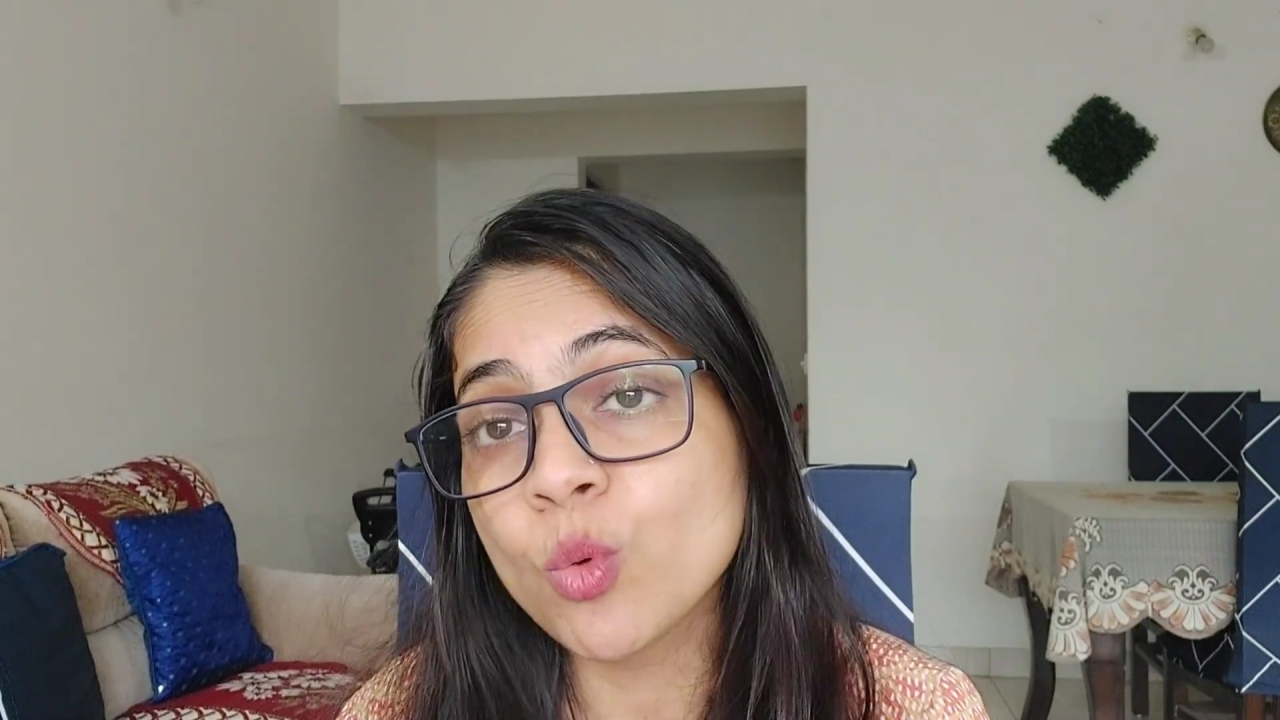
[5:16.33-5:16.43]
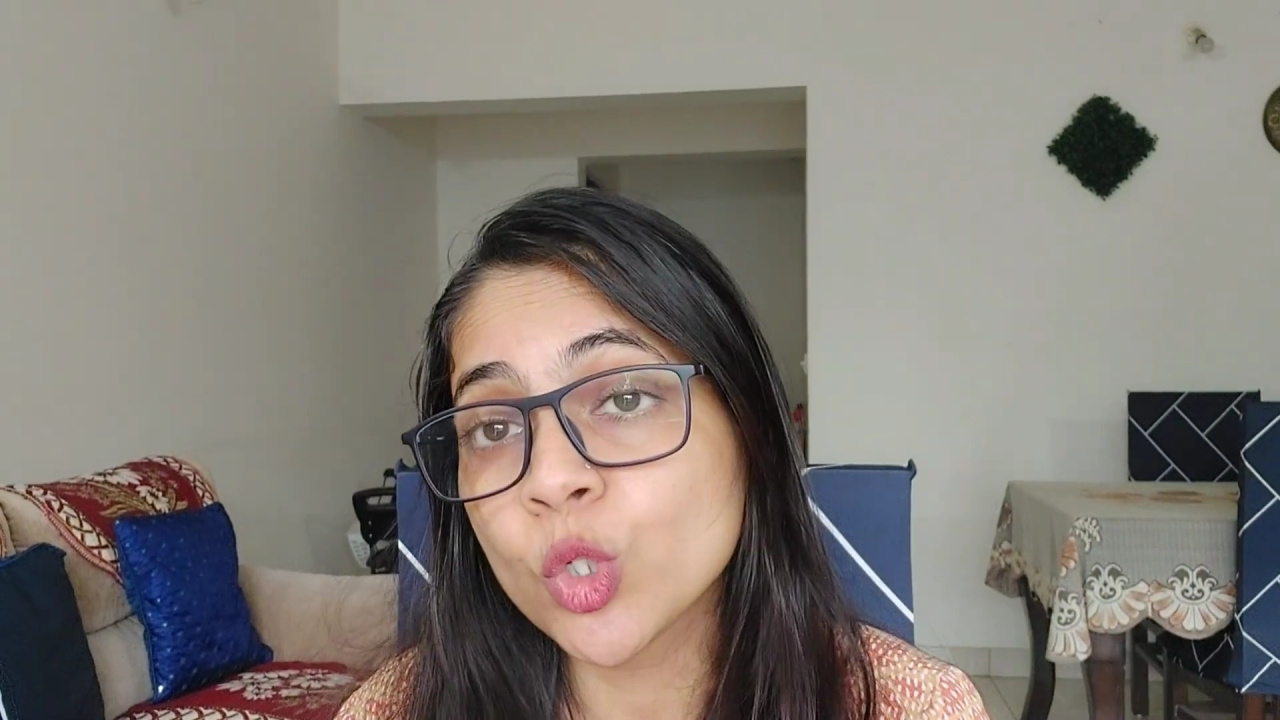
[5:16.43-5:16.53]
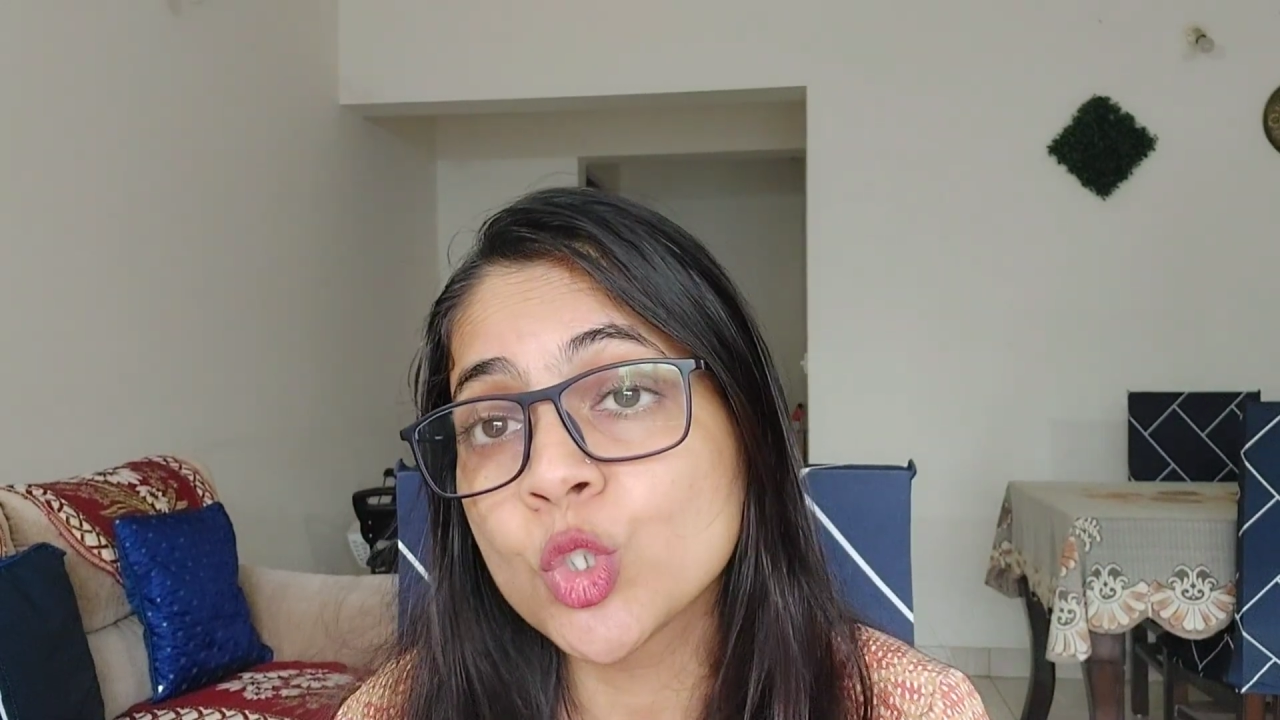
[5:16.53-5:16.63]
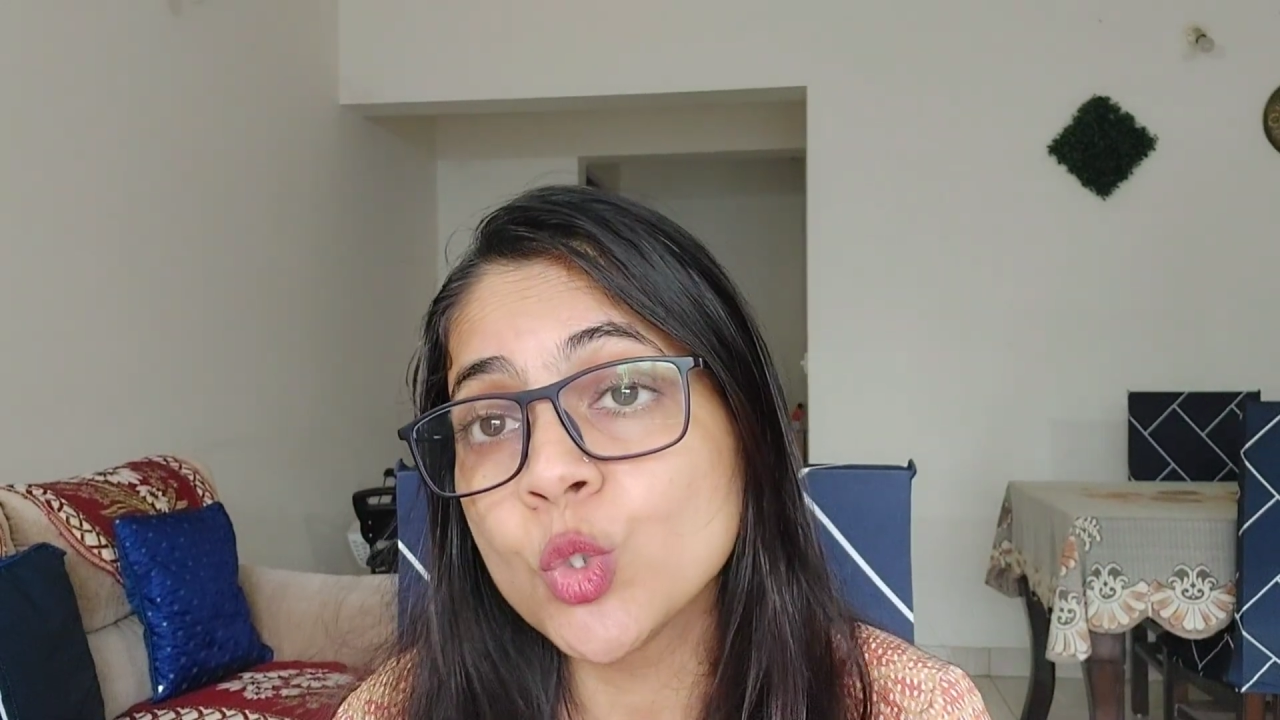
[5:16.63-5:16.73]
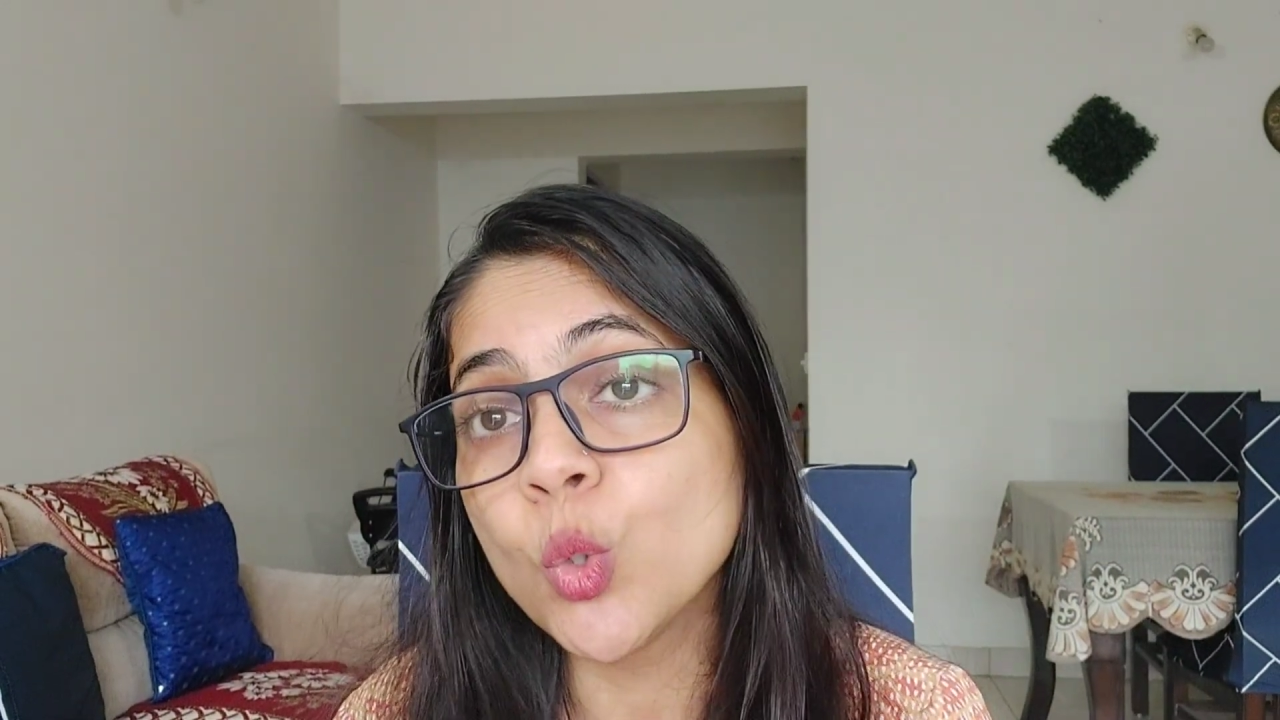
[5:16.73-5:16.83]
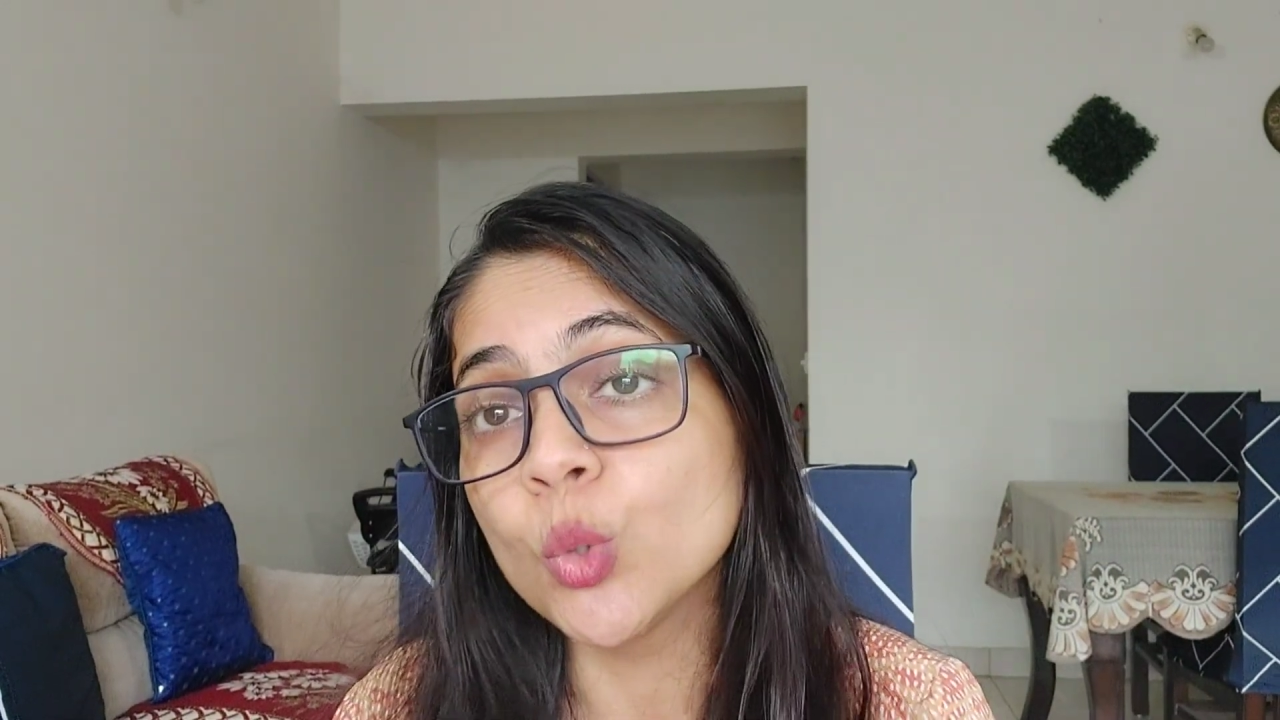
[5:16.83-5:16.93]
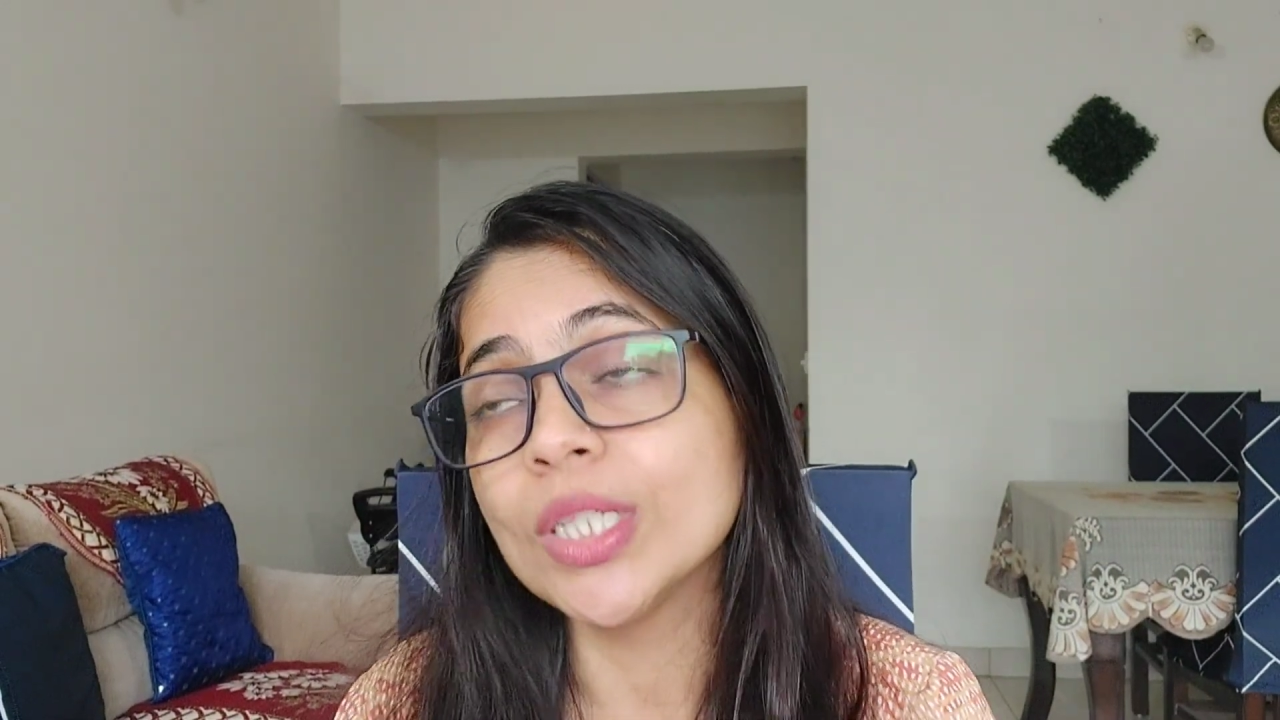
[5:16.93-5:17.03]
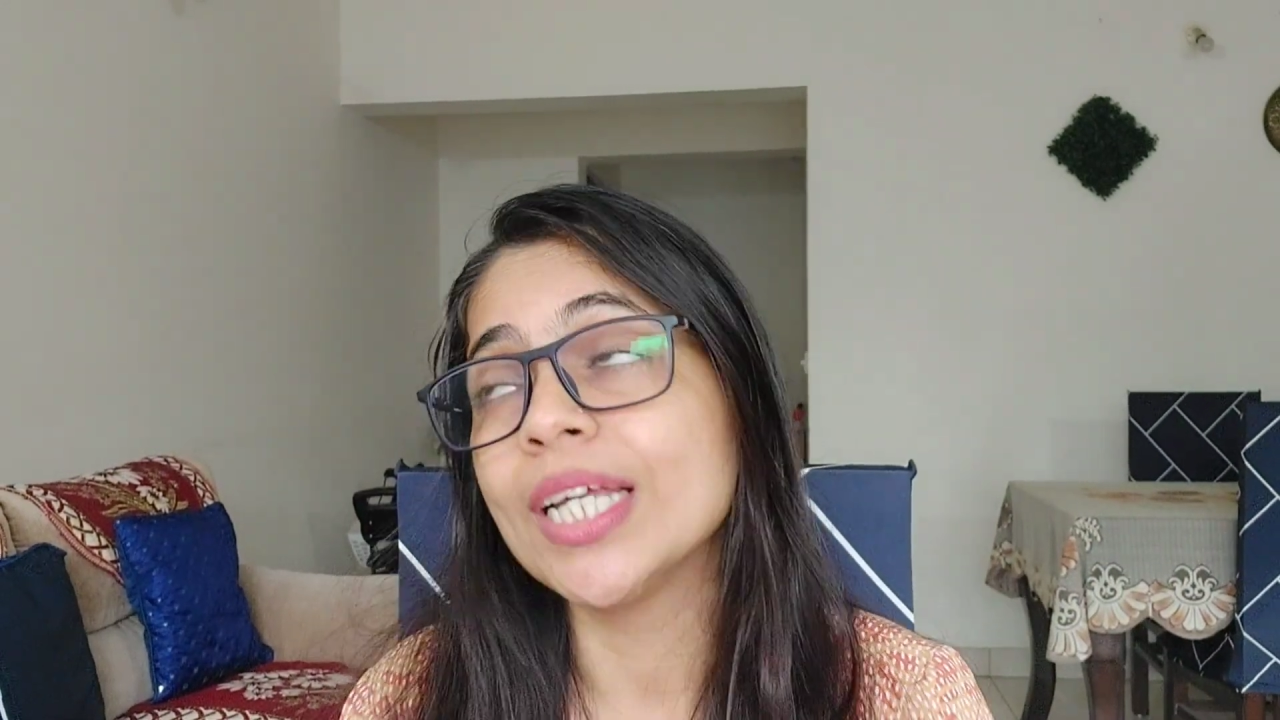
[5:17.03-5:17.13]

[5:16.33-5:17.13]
You want to go